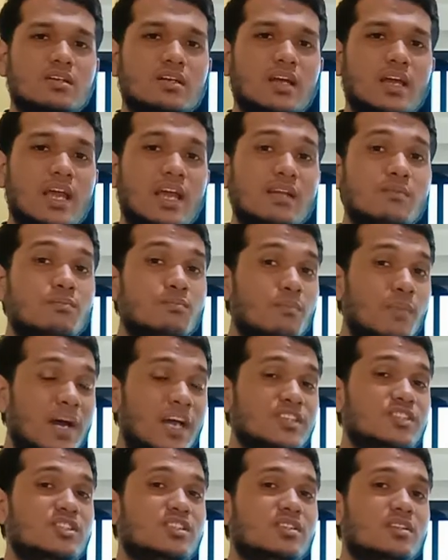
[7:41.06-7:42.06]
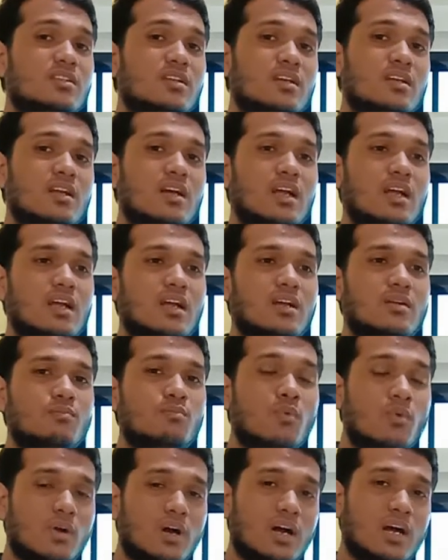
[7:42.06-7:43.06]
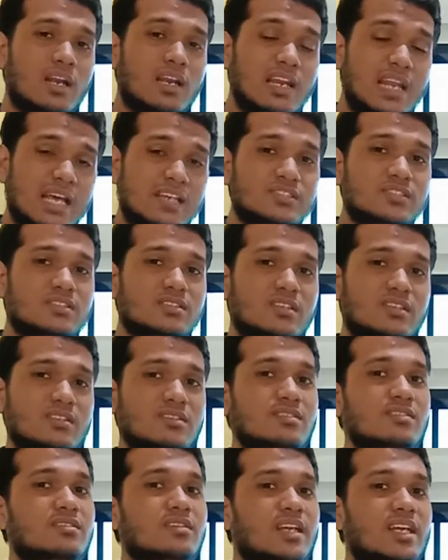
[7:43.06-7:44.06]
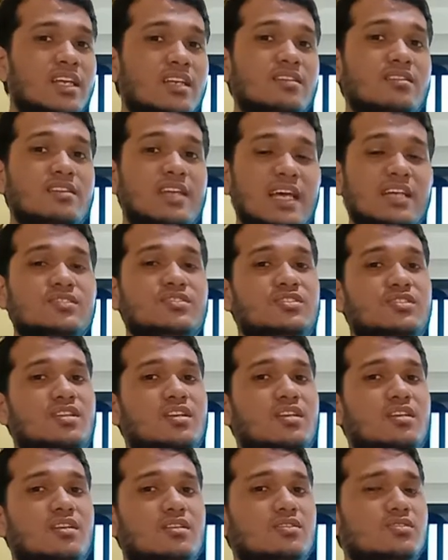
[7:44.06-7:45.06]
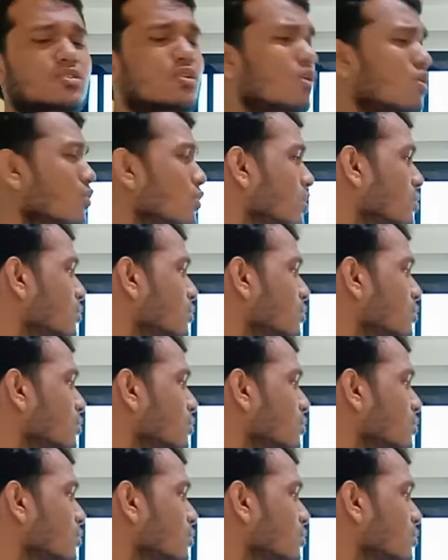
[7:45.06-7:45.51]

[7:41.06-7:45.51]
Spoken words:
and much less in density. So we